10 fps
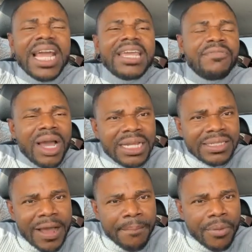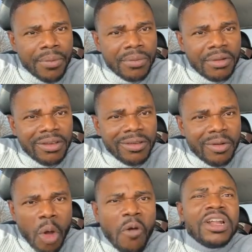Can I give you an example
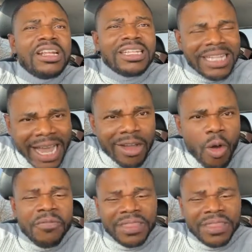of lack